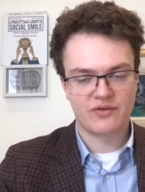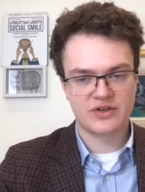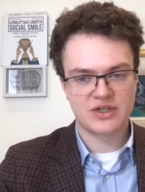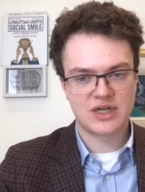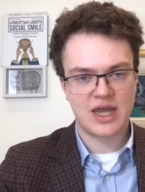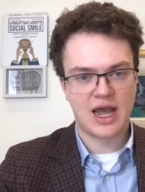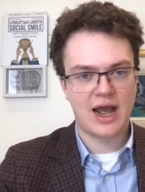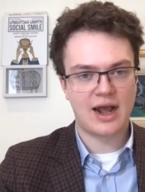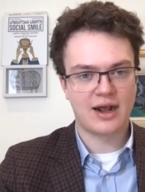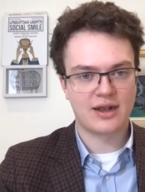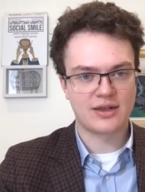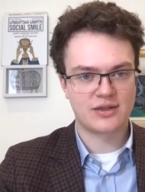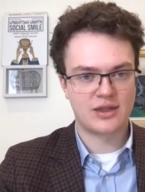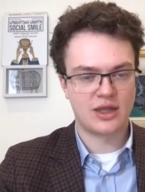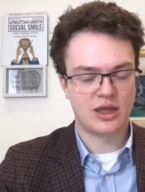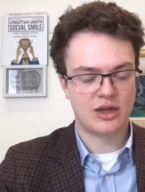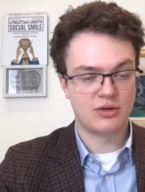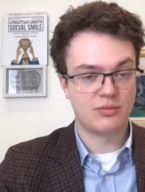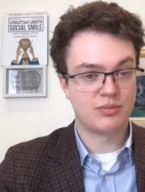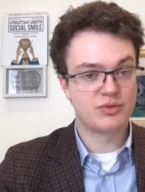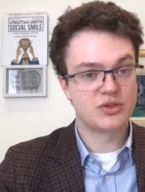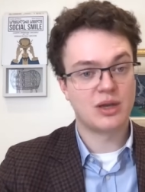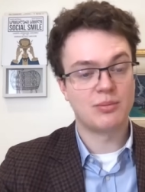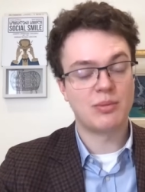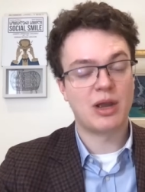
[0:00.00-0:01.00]
of attacks that
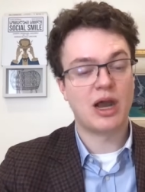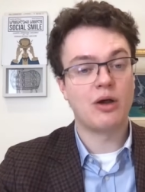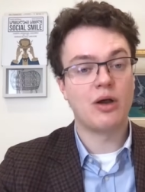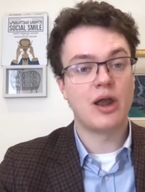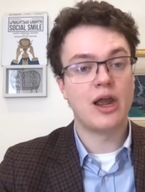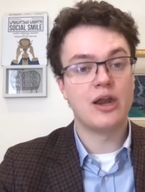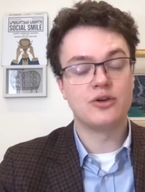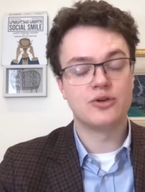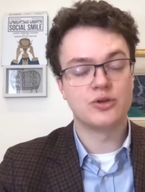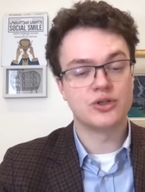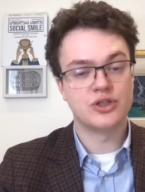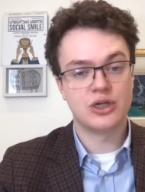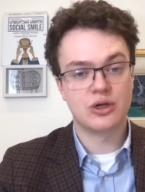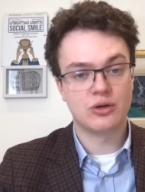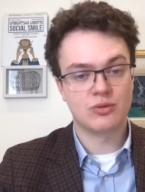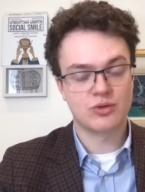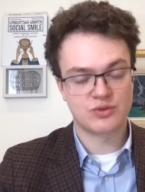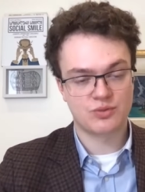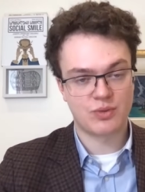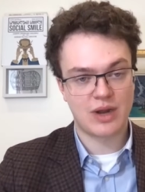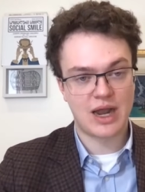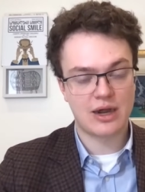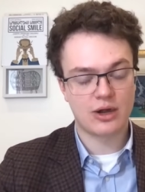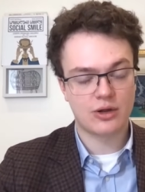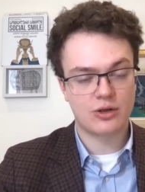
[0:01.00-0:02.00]
somehow Andrew Scheer
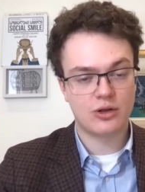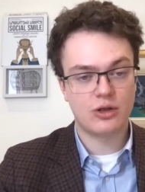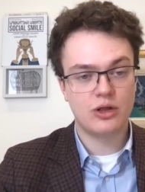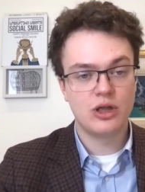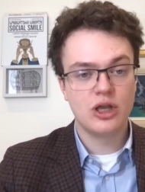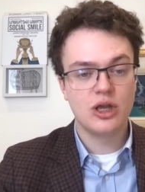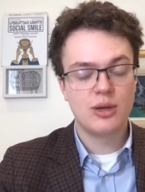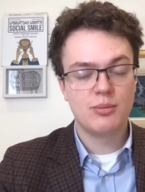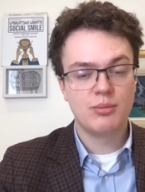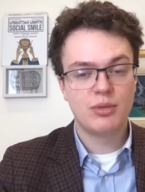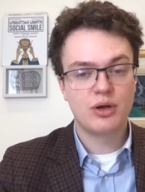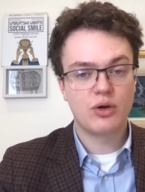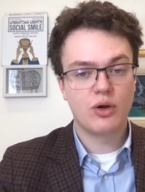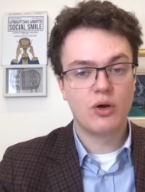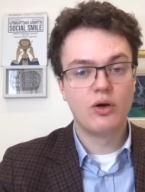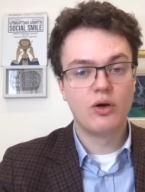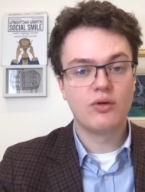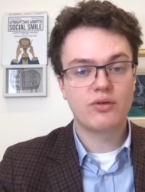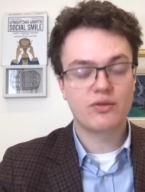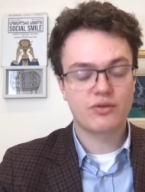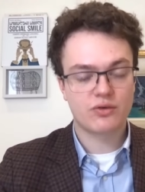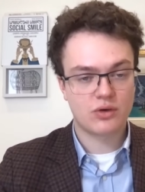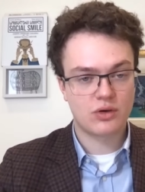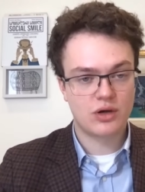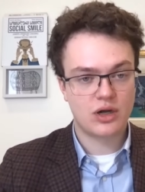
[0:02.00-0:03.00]
was radical. But
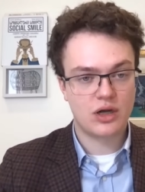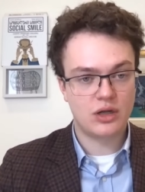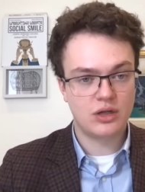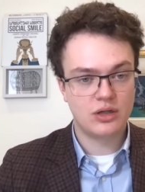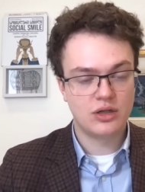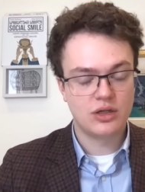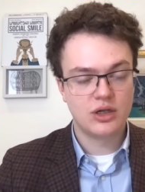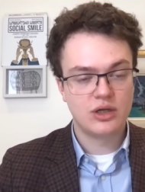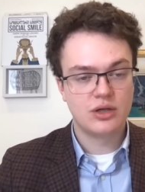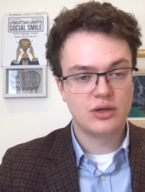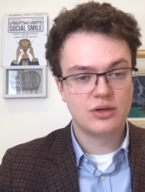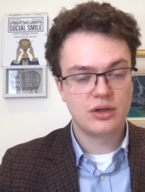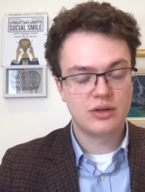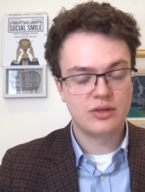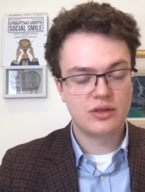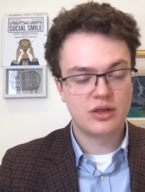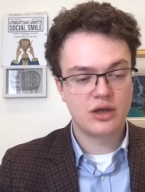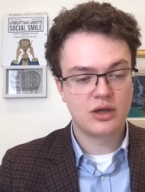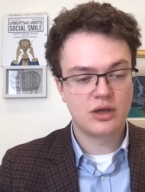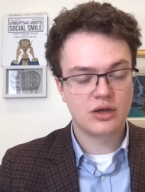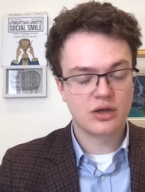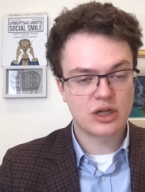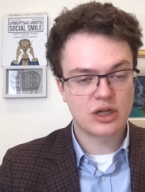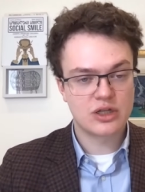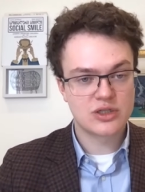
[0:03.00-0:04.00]
overall,
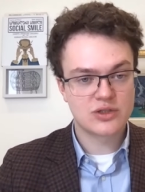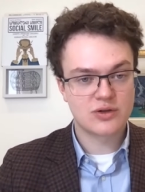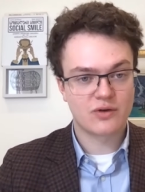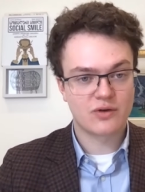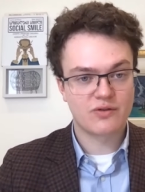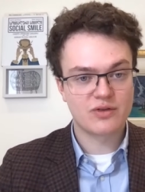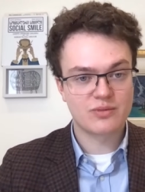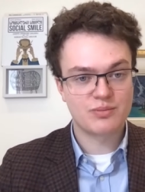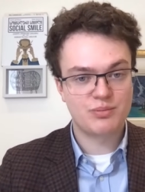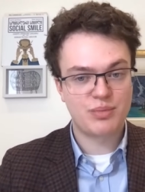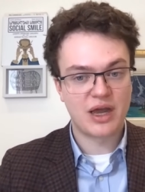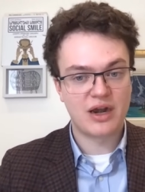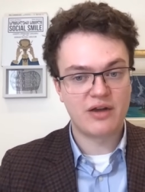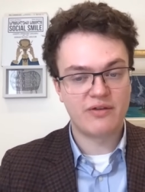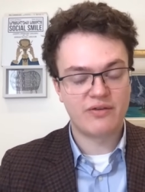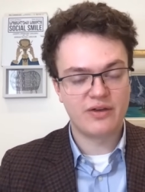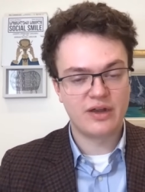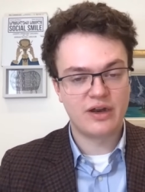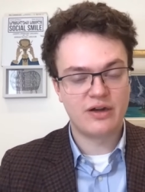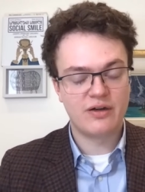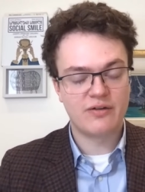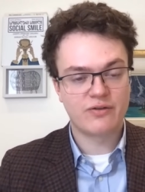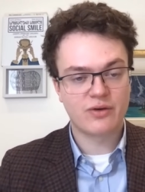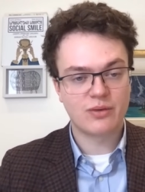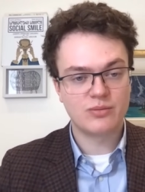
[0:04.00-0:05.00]
the Conservatives
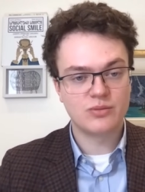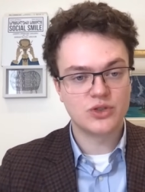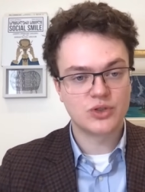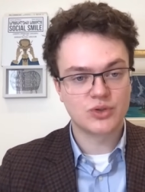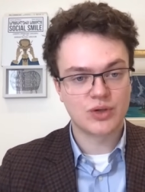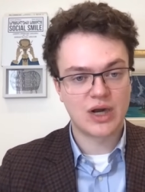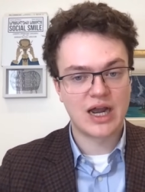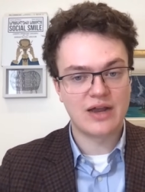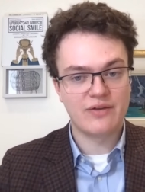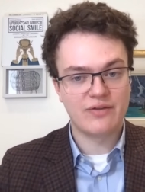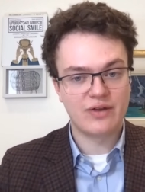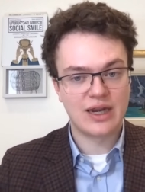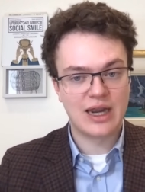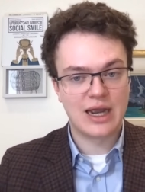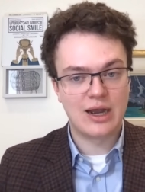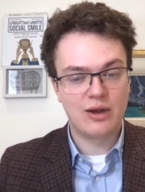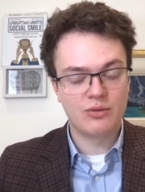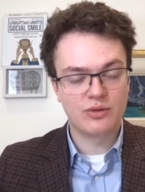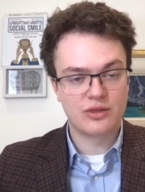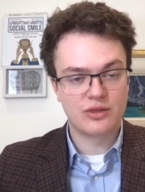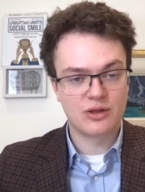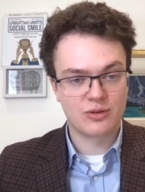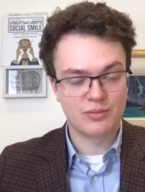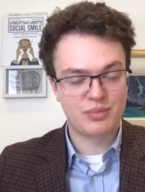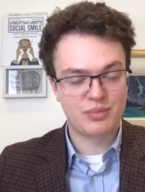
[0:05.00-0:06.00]
benefited from driving
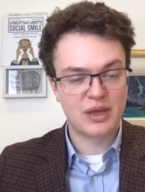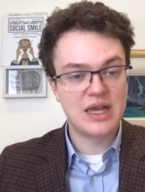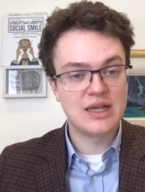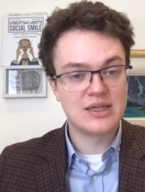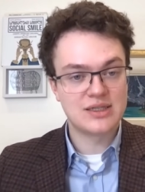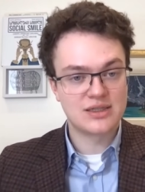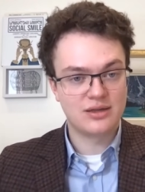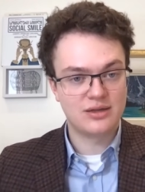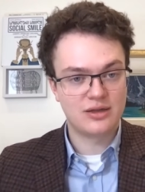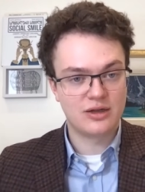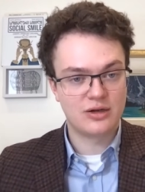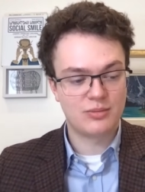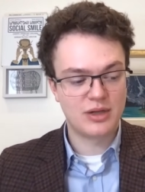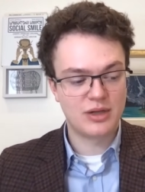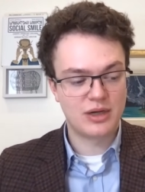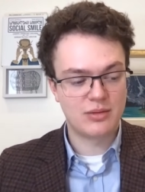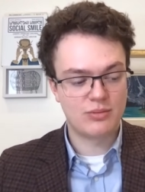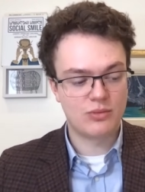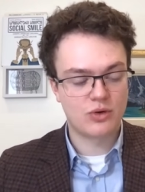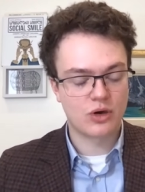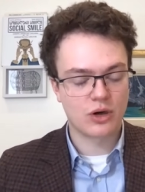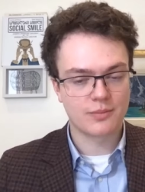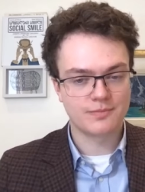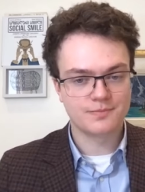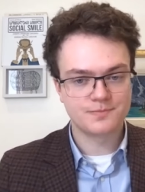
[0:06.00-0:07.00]
out their base a little bit
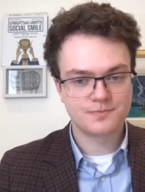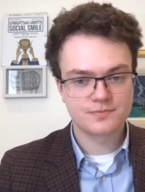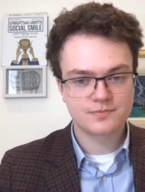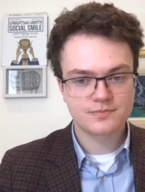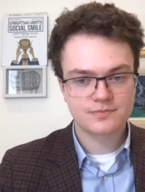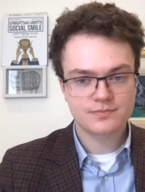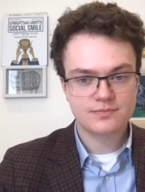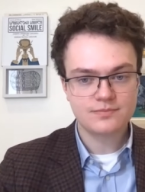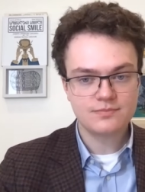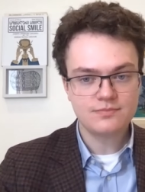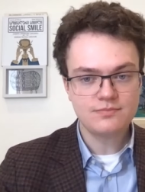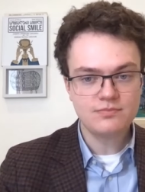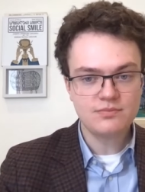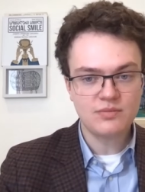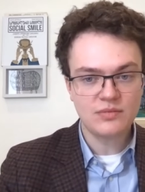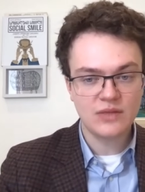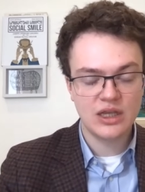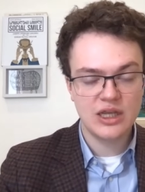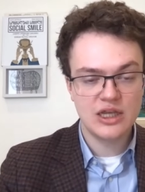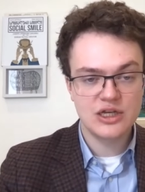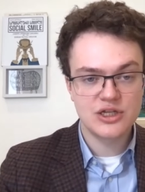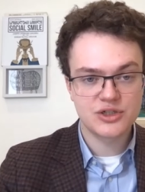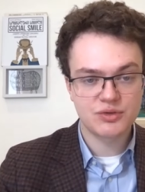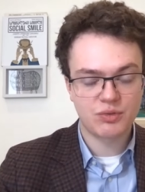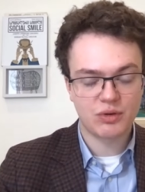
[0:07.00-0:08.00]
more.
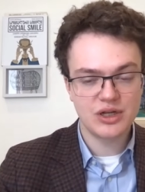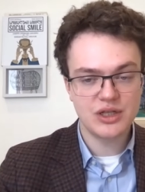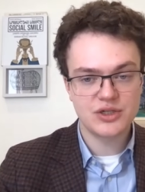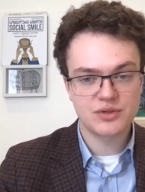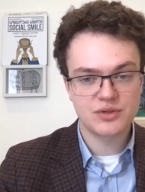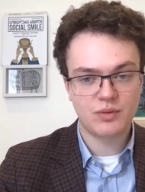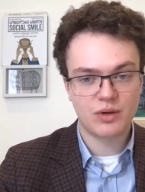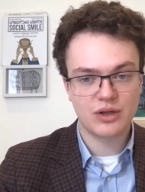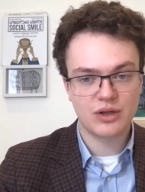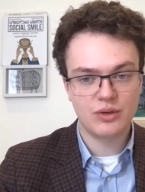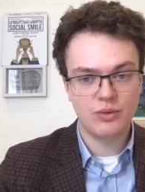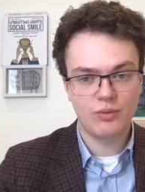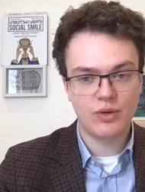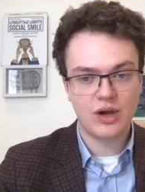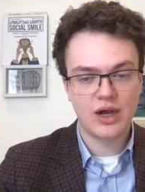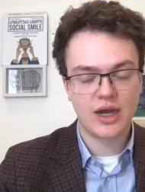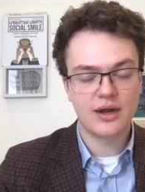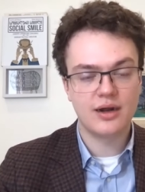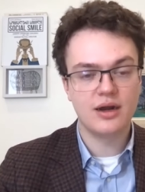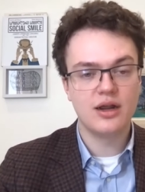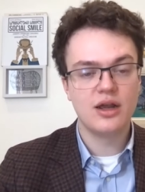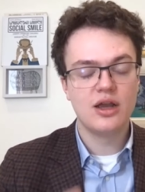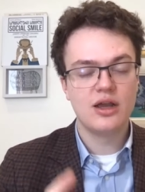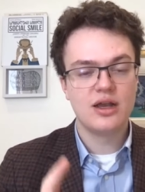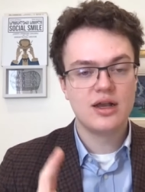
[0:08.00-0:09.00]
In twenty
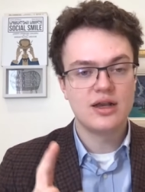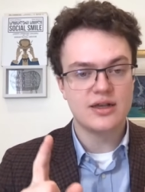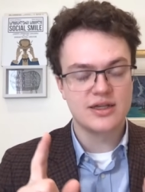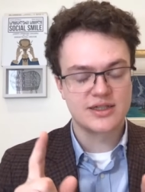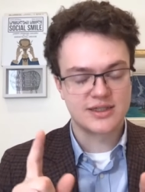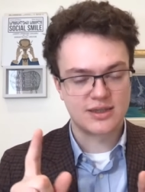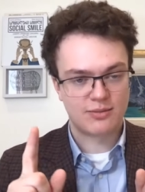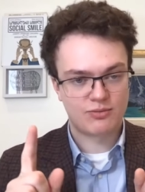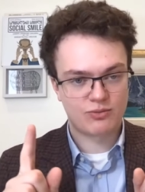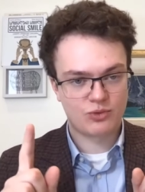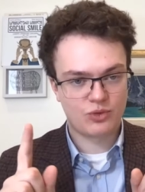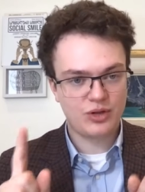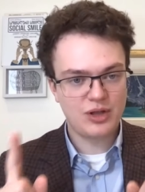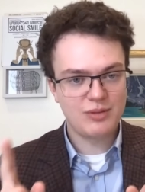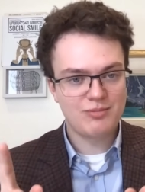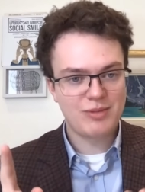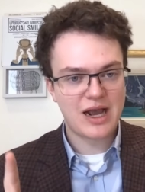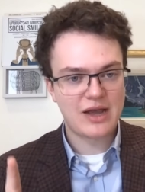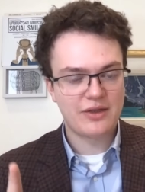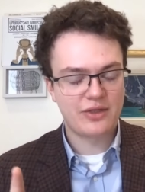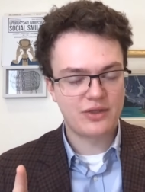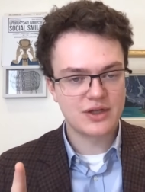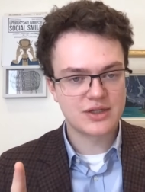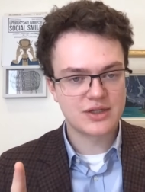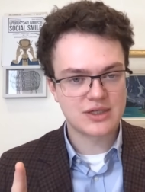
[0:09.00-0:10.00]
twenty-one, some really
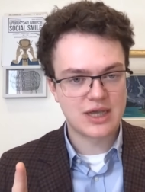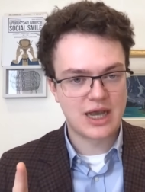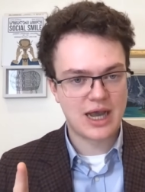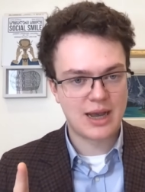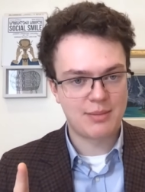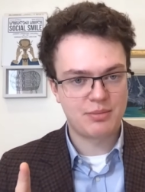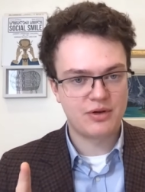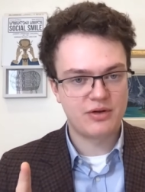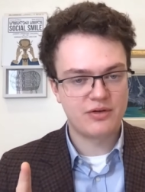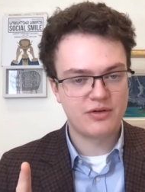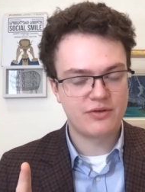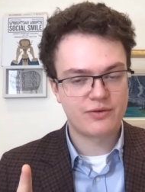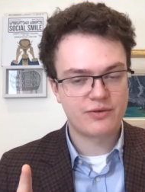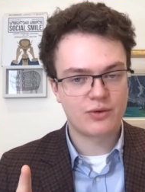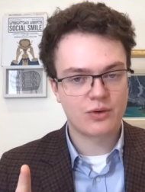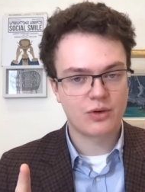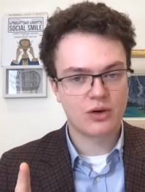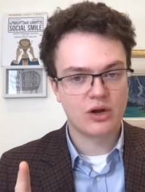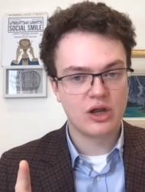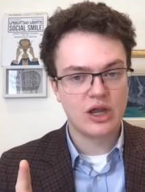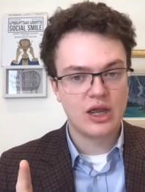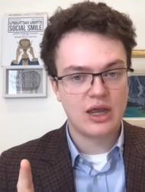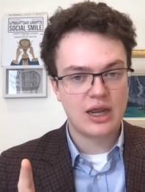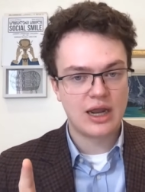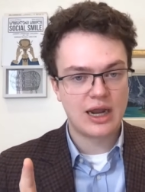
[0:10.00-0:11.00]
bad things happened
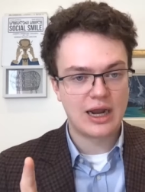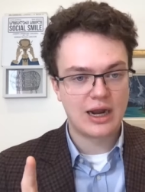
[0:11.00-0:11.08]
for,